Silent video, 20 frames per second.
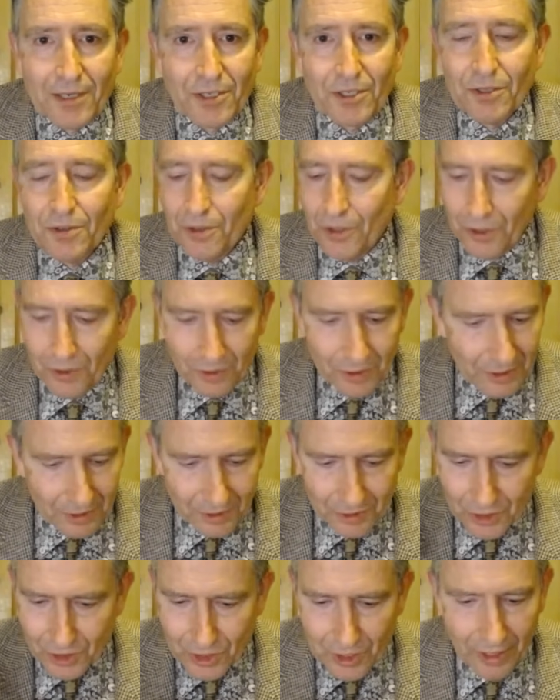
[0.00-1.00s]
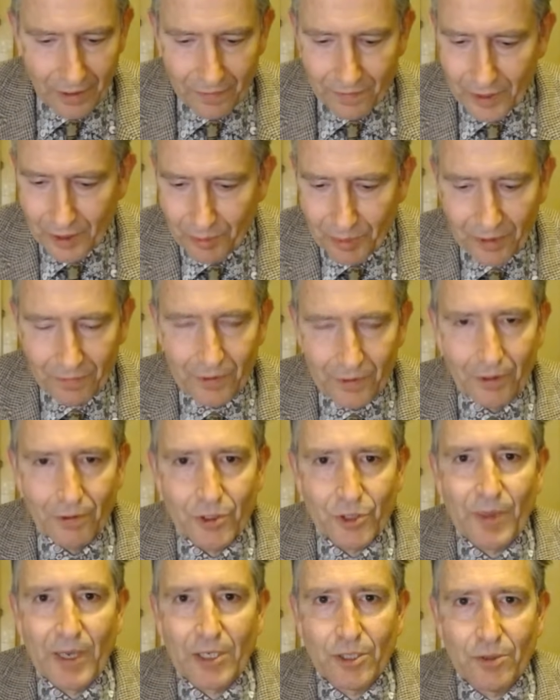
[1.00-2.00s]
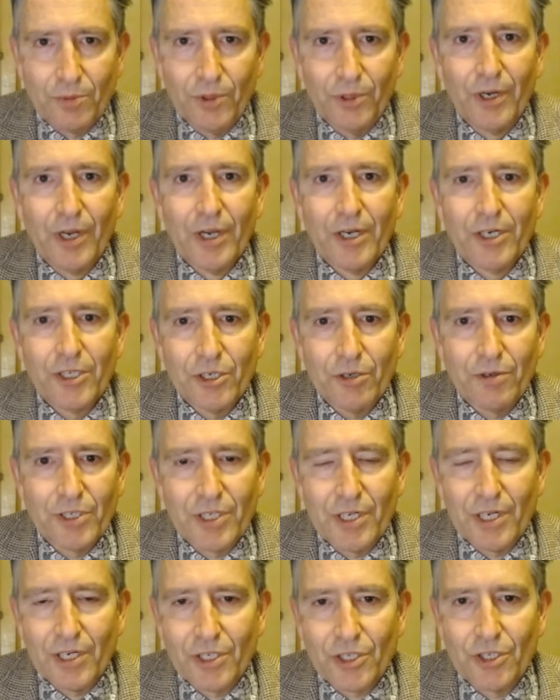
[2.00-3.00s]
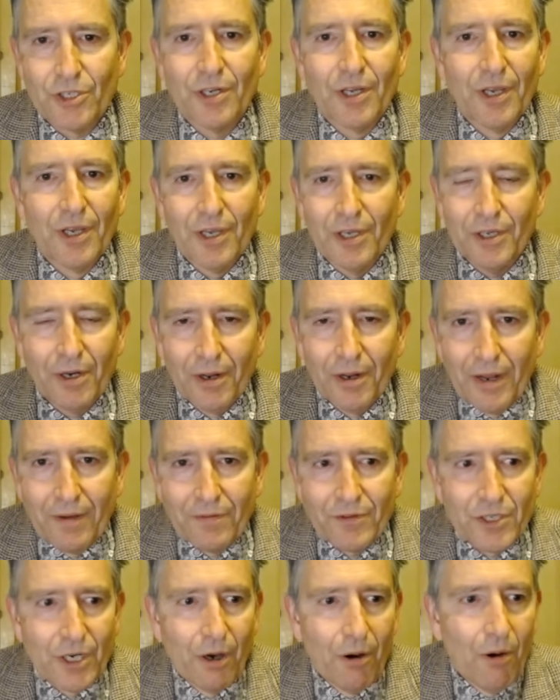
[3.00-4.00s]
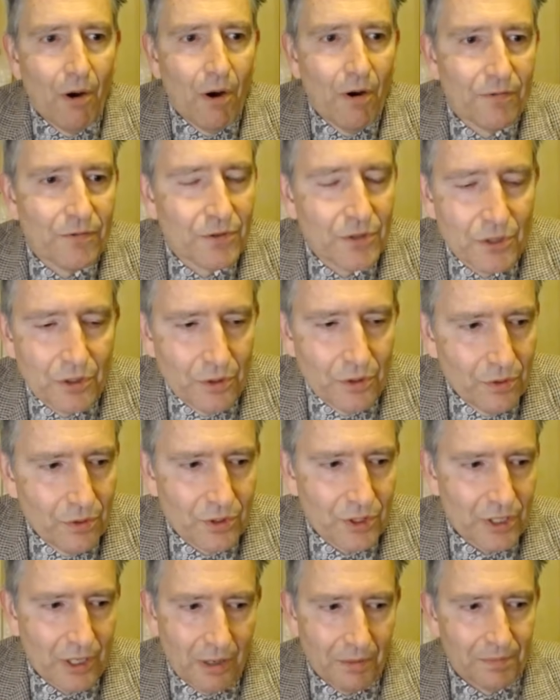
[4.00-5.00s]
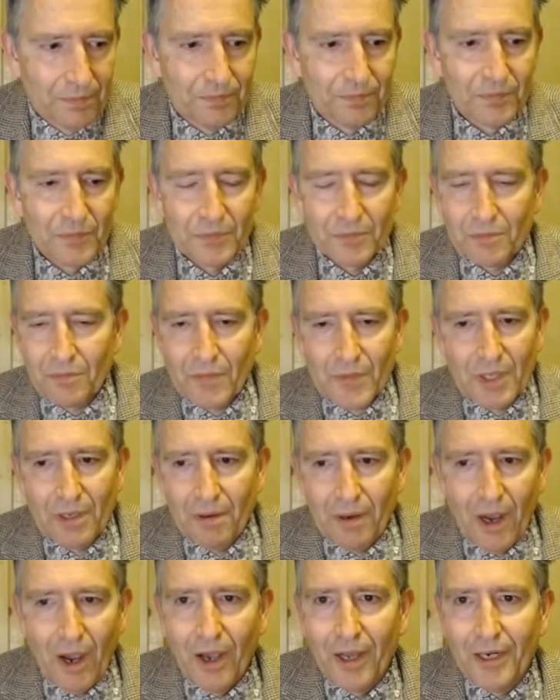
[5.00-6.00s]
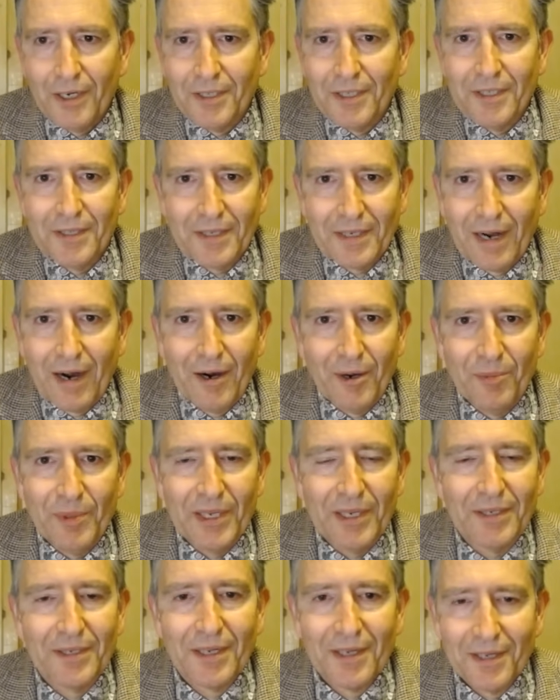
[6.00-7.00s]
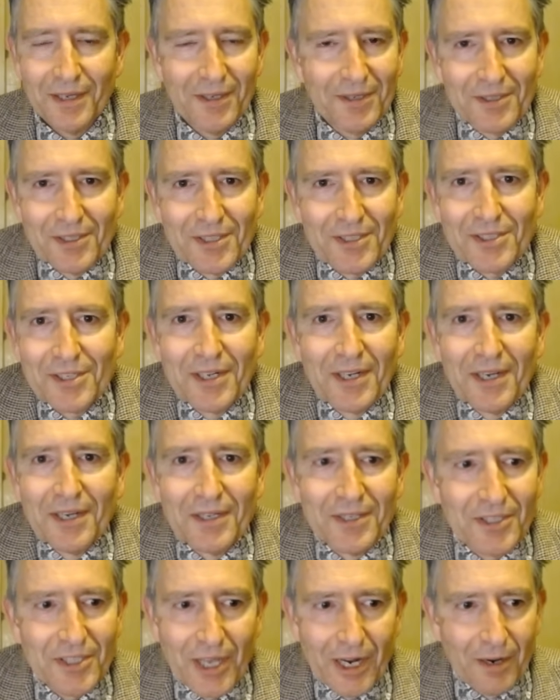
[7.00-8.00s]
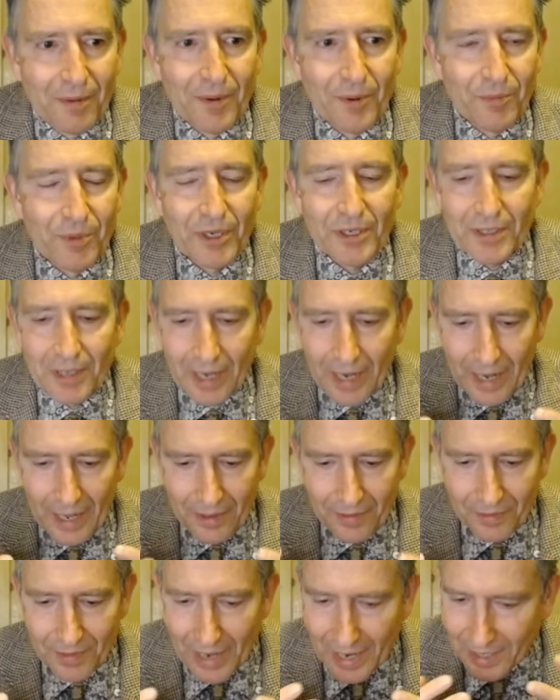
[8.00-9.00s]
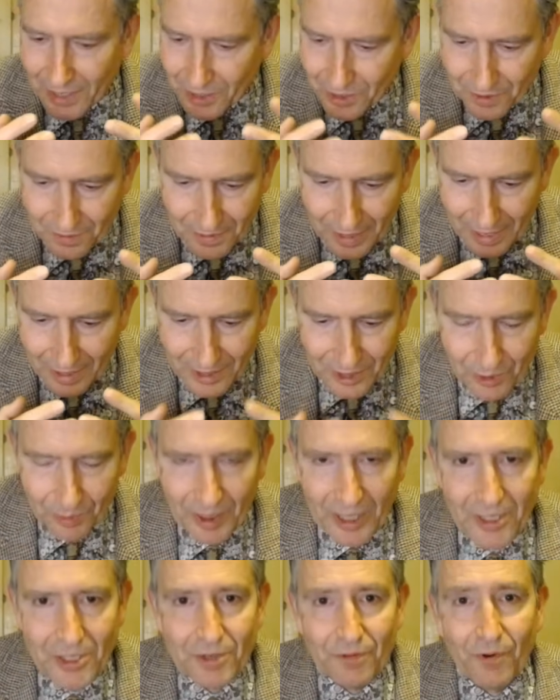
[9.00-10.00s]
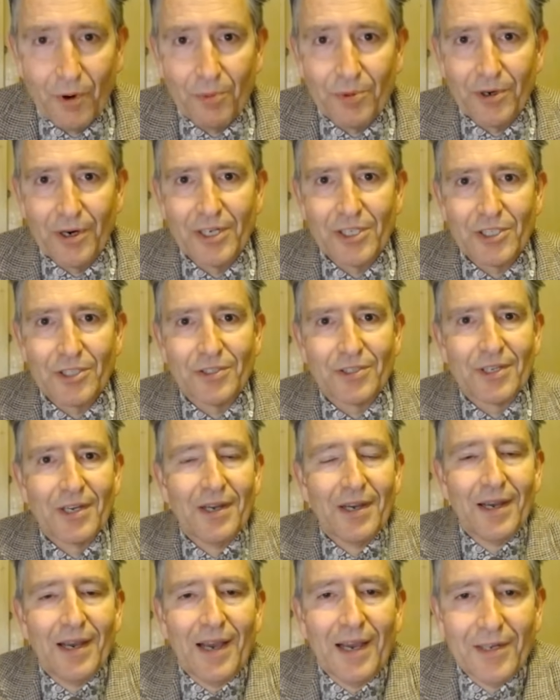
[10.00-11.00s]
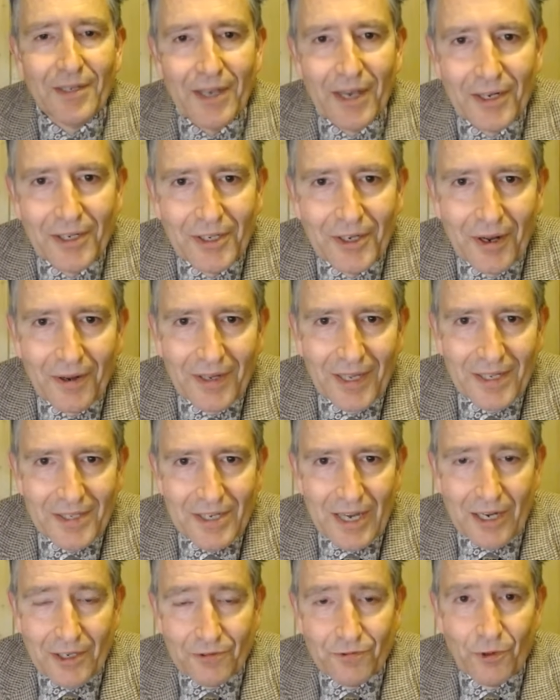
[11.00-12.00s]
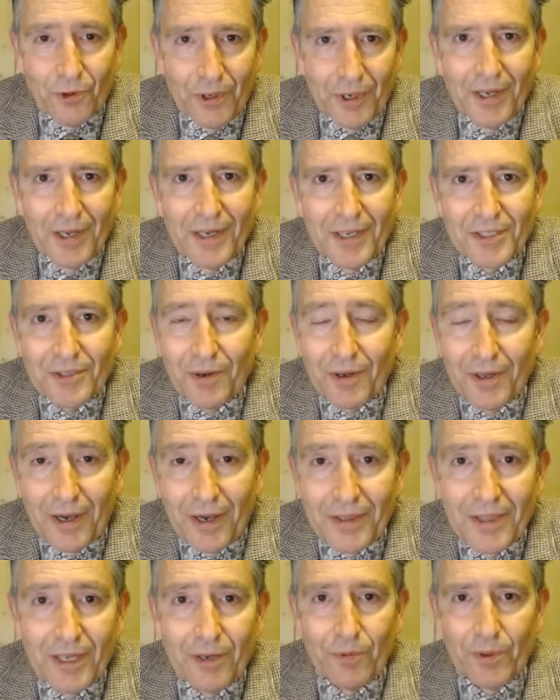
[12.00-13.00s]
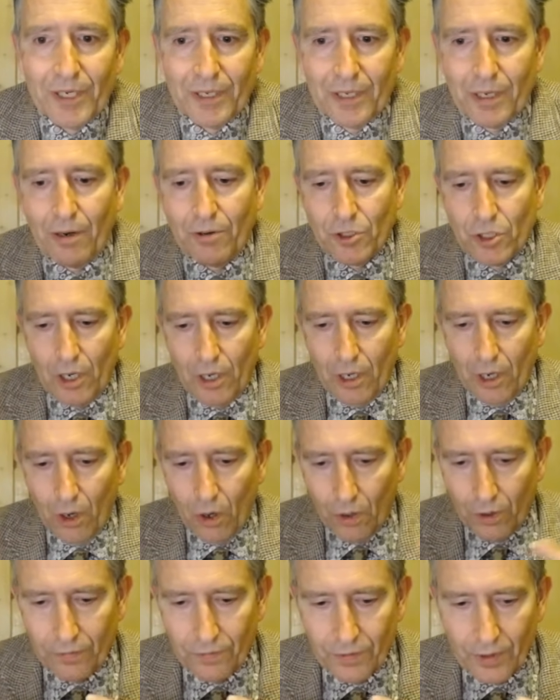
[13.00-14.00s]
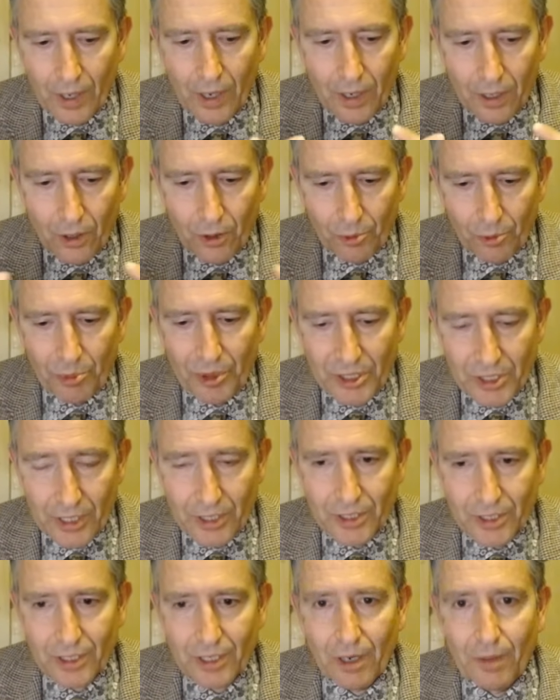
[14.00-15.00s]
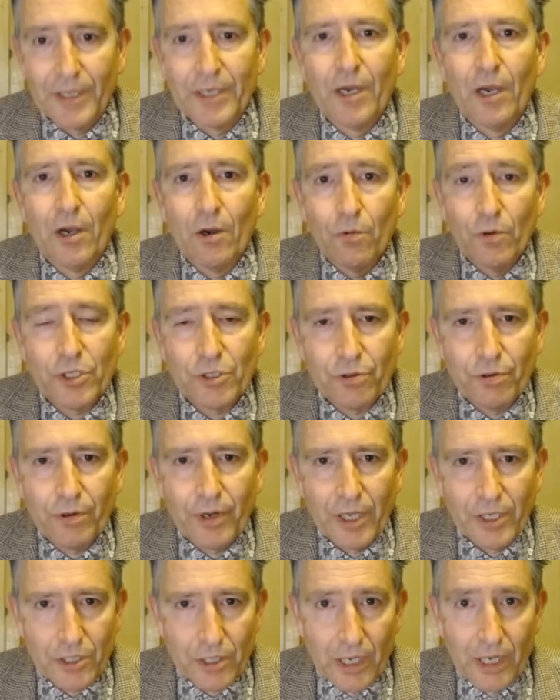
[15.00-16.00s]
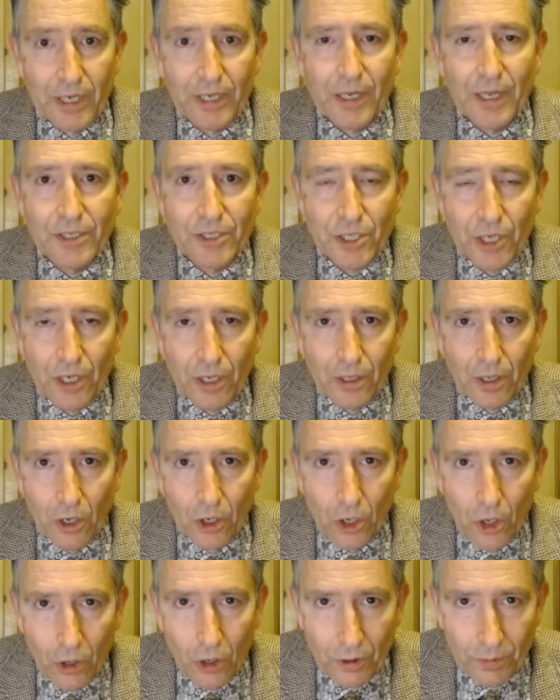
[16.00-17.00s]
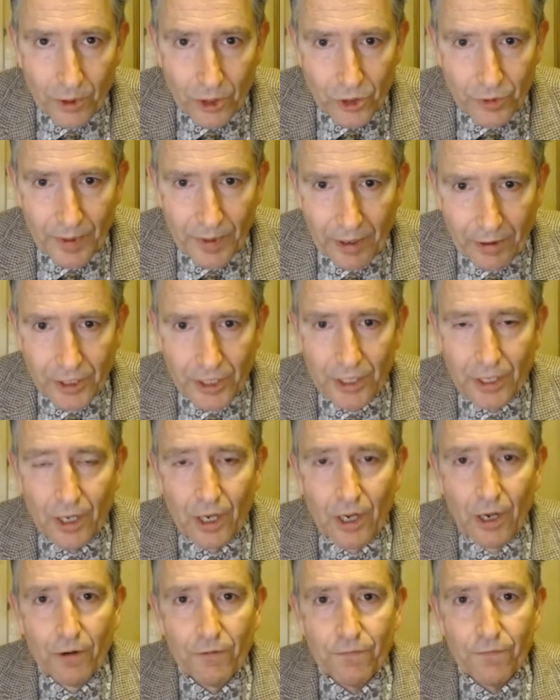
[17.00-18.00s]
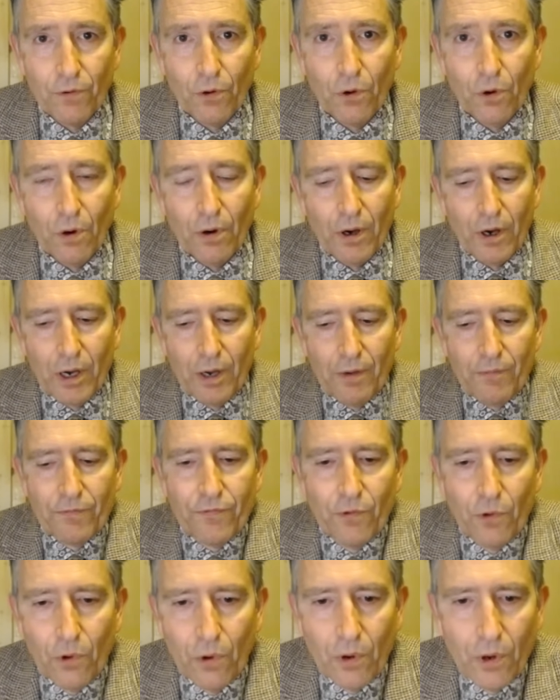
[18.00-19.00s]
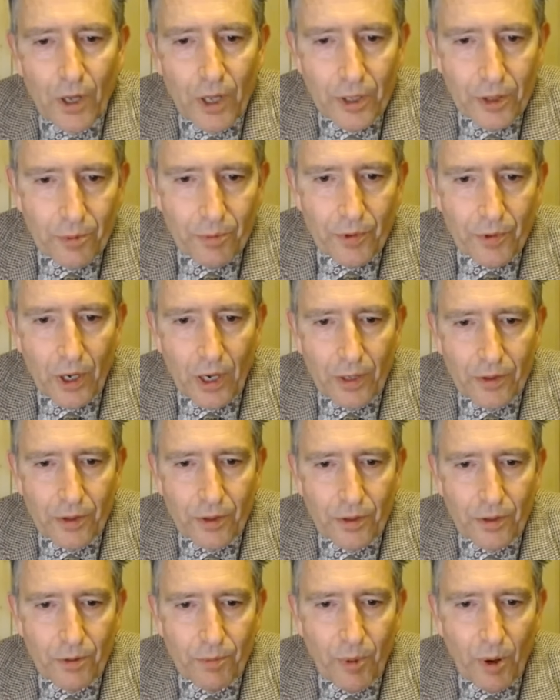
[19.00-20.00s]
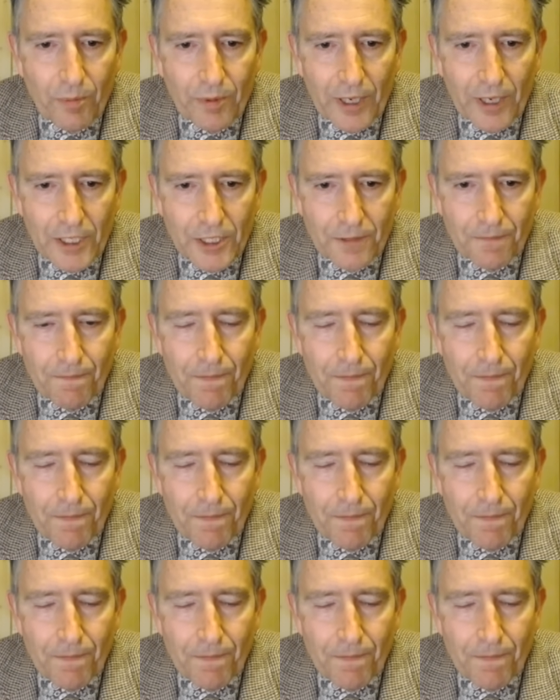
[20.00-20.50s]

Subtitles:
You can just live in a perfectly respectable jurisdiction. You don't have to go off to some island in the Caribbean. You can just set up in Britain, and that is the base of operations, and you don't get taxed for it. So I think it would encourage a lot of business to come in, which creates in turn a lot of prosperity for the population.